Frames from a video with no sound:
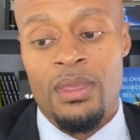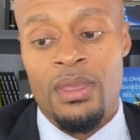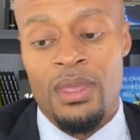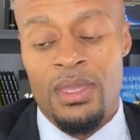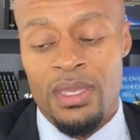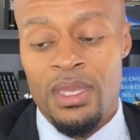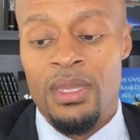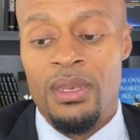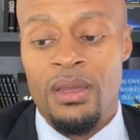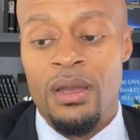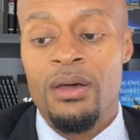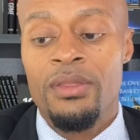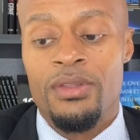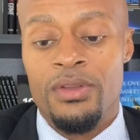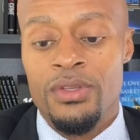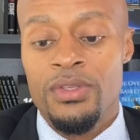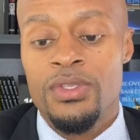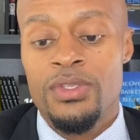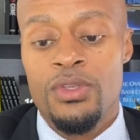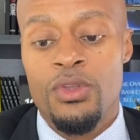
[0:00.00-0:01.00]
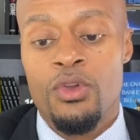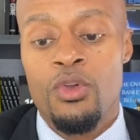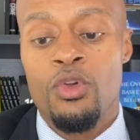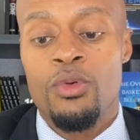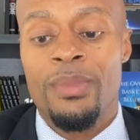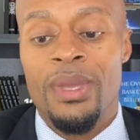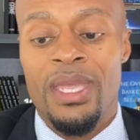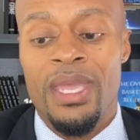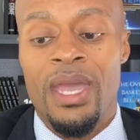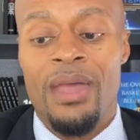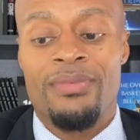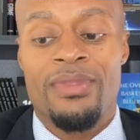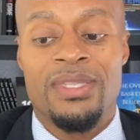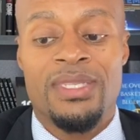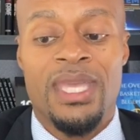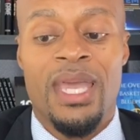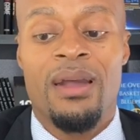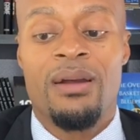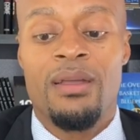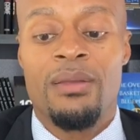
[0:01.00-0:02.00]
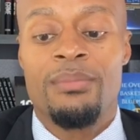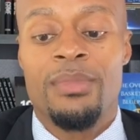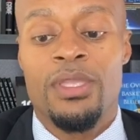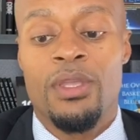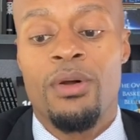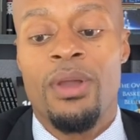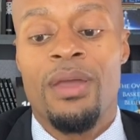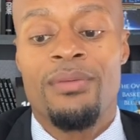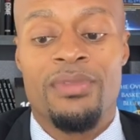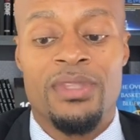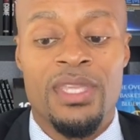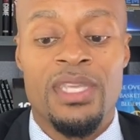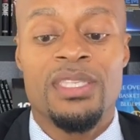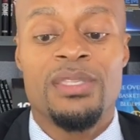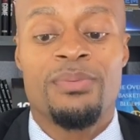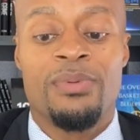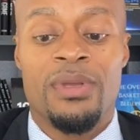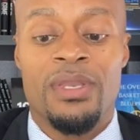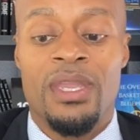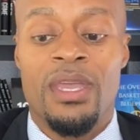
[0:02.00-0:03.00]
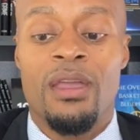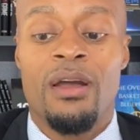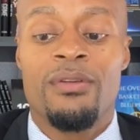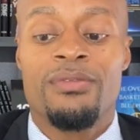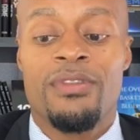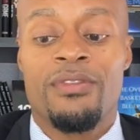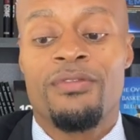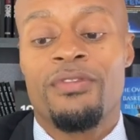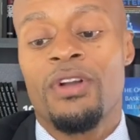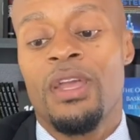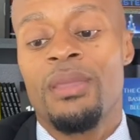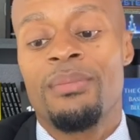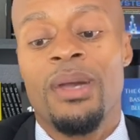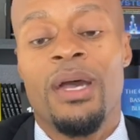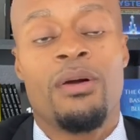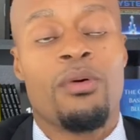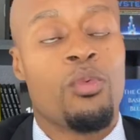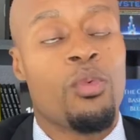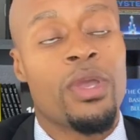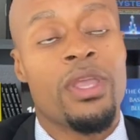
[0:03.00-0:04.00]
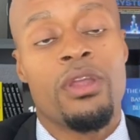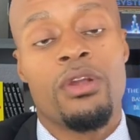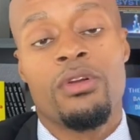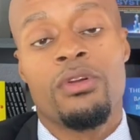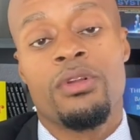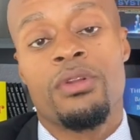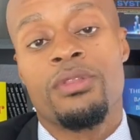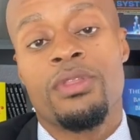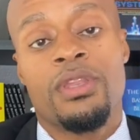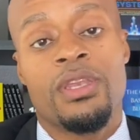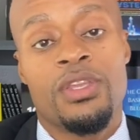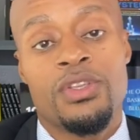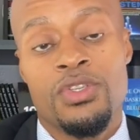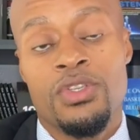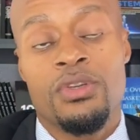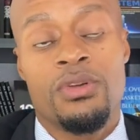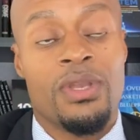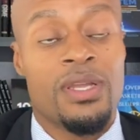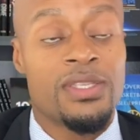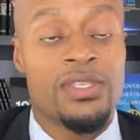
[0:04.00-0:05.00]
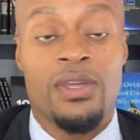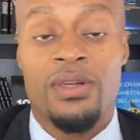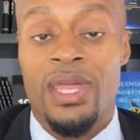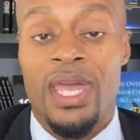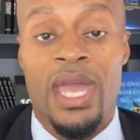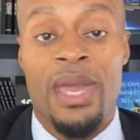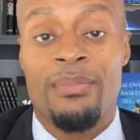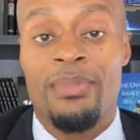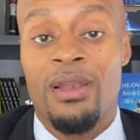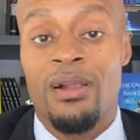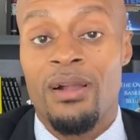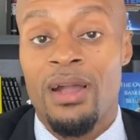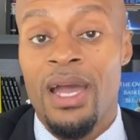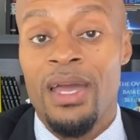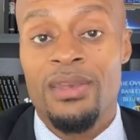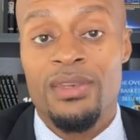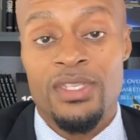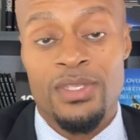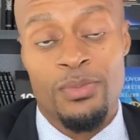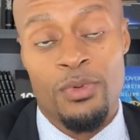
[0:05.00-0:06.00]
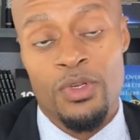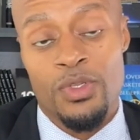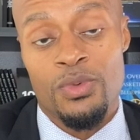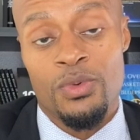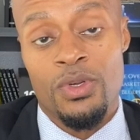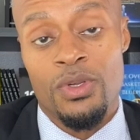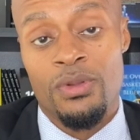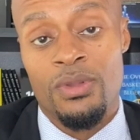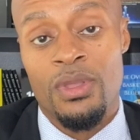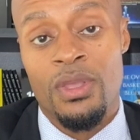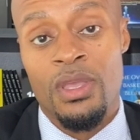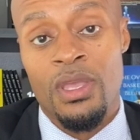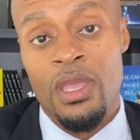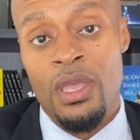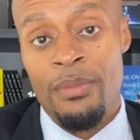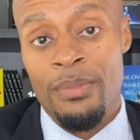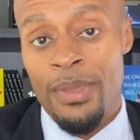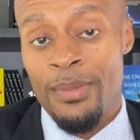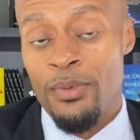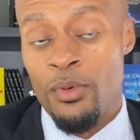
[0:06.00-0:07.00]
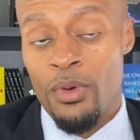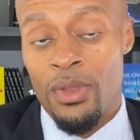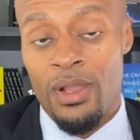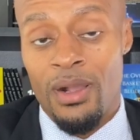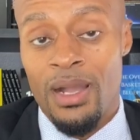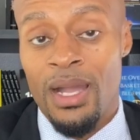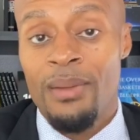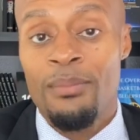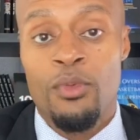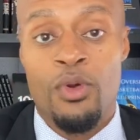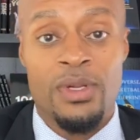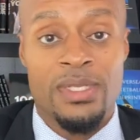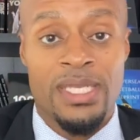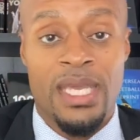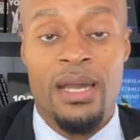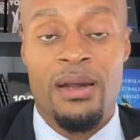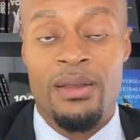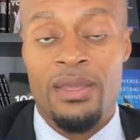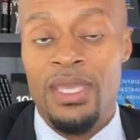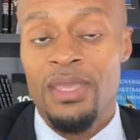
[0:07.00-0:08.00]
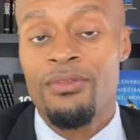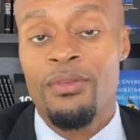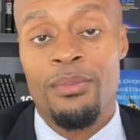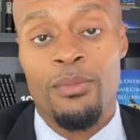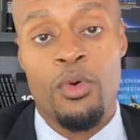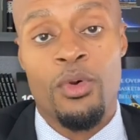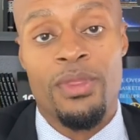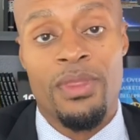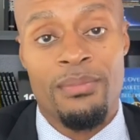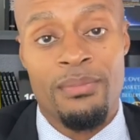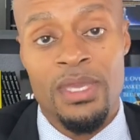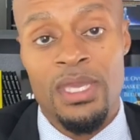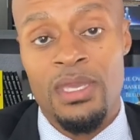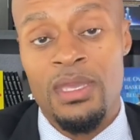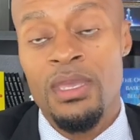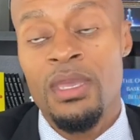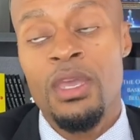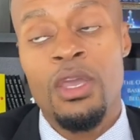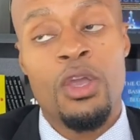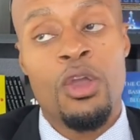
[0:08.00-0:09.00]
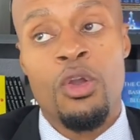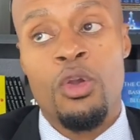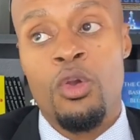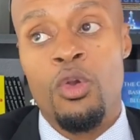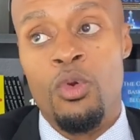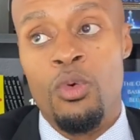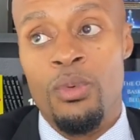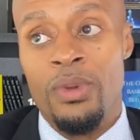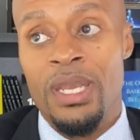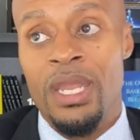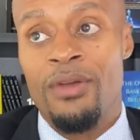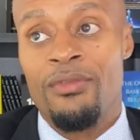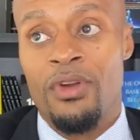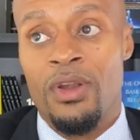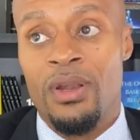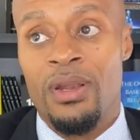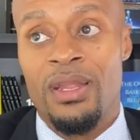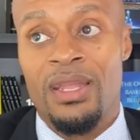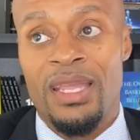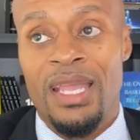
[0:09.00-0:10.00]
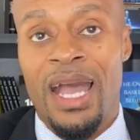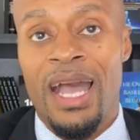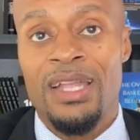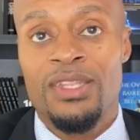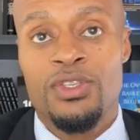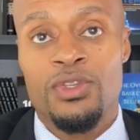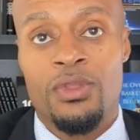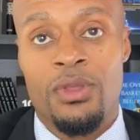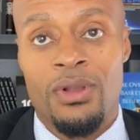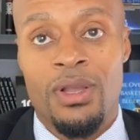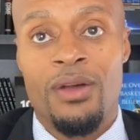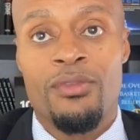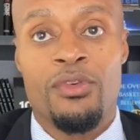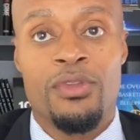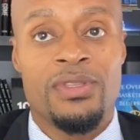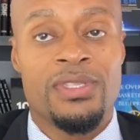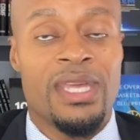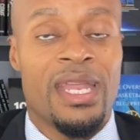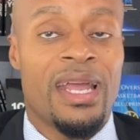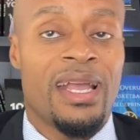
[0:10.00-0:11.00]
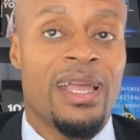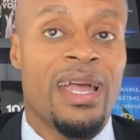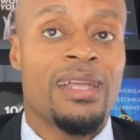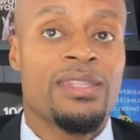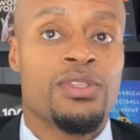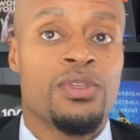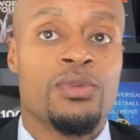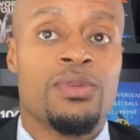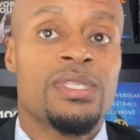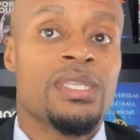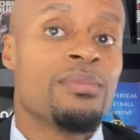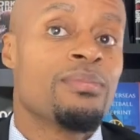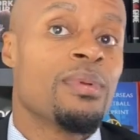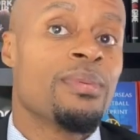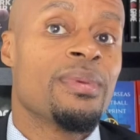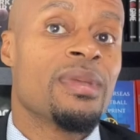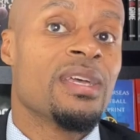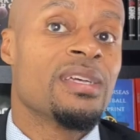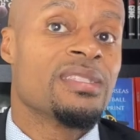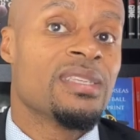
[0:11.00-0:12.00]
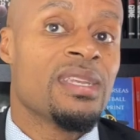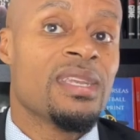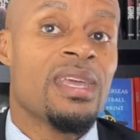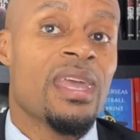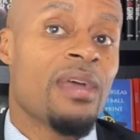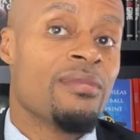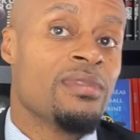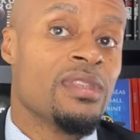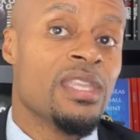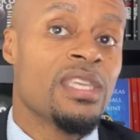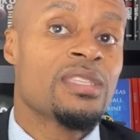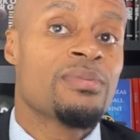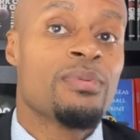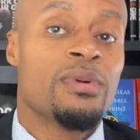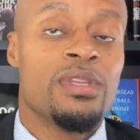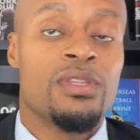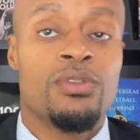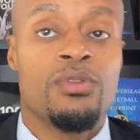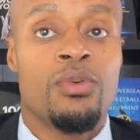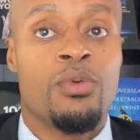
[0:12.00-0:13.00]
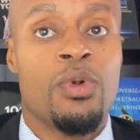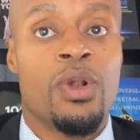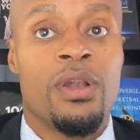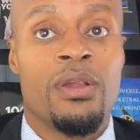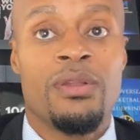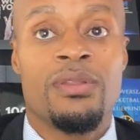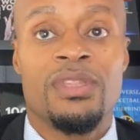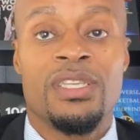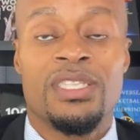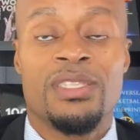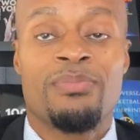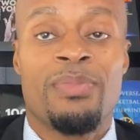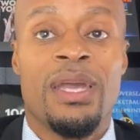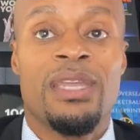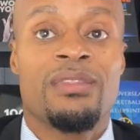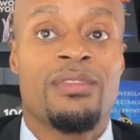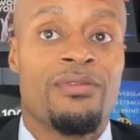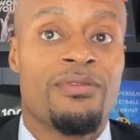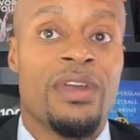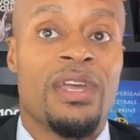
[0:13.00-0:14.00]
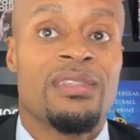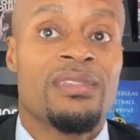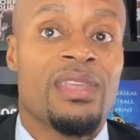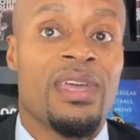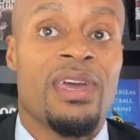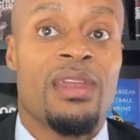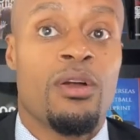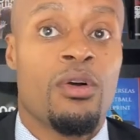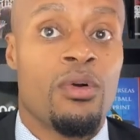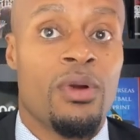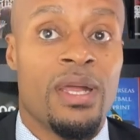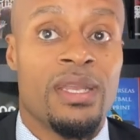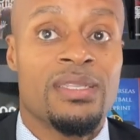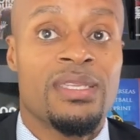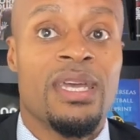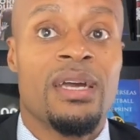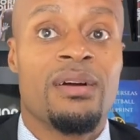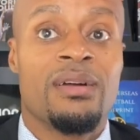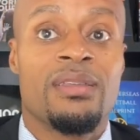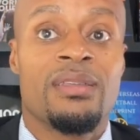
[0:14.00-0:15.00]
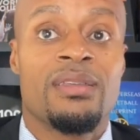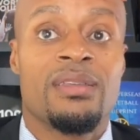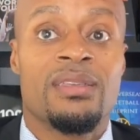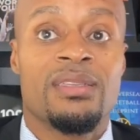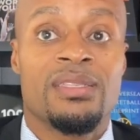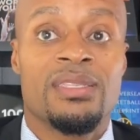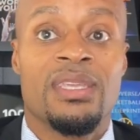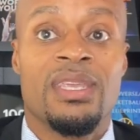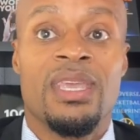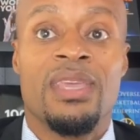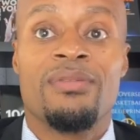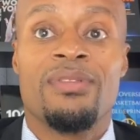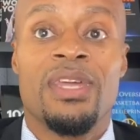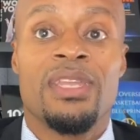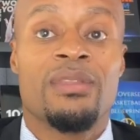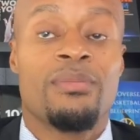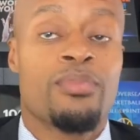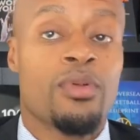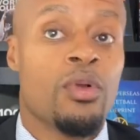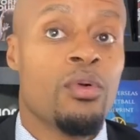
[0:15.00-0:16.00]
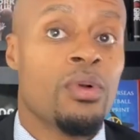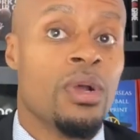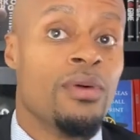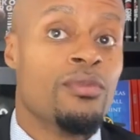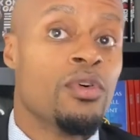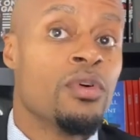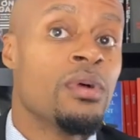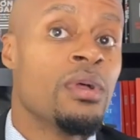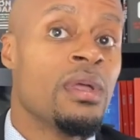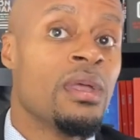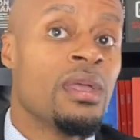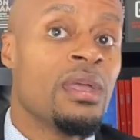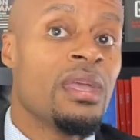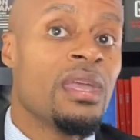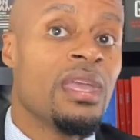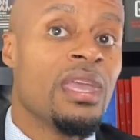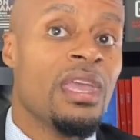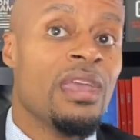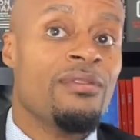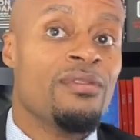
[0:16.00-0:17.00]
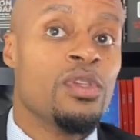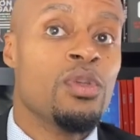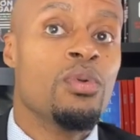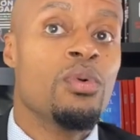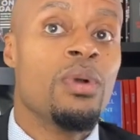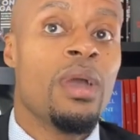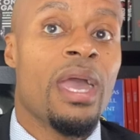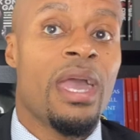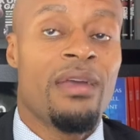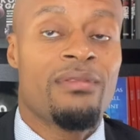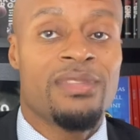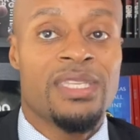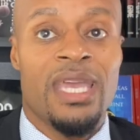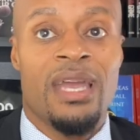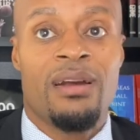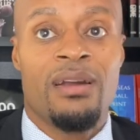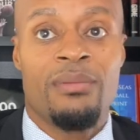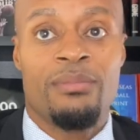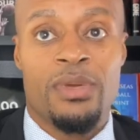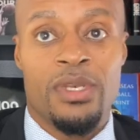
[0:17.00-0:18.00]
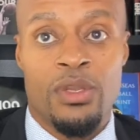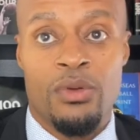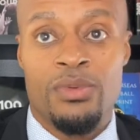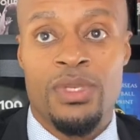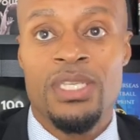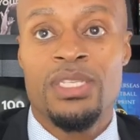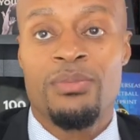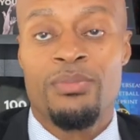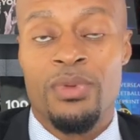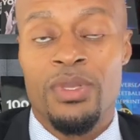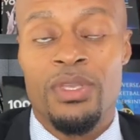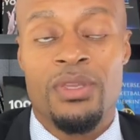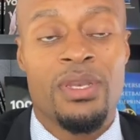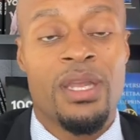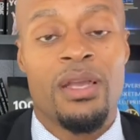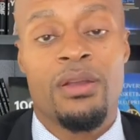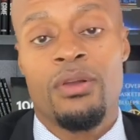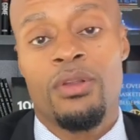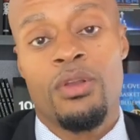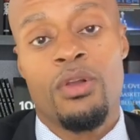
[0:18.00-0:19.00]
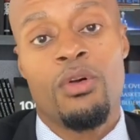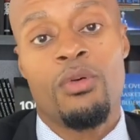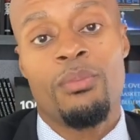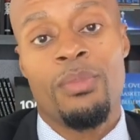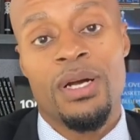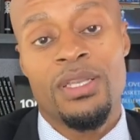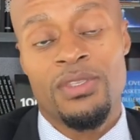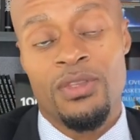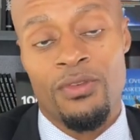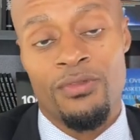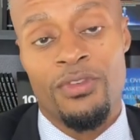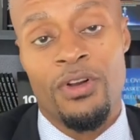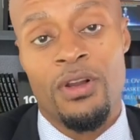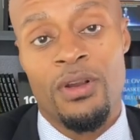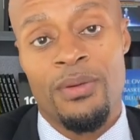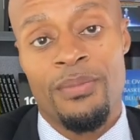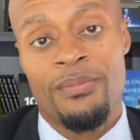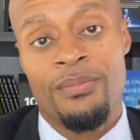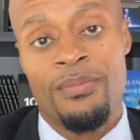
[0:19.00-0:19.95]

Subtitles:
Again, others who may have the talent but don't have the discipline, they often flame out way earlier than they should. I saw that happen a lot in the sports world. People with a lot more talent, even more than me, who never got to the levels that I got to simply because they didn't have the discipline to do the work, despite the fact they had a whole lot of talent. Because even at the pro level, if you have talent but no discipline, you're not going to go but so far.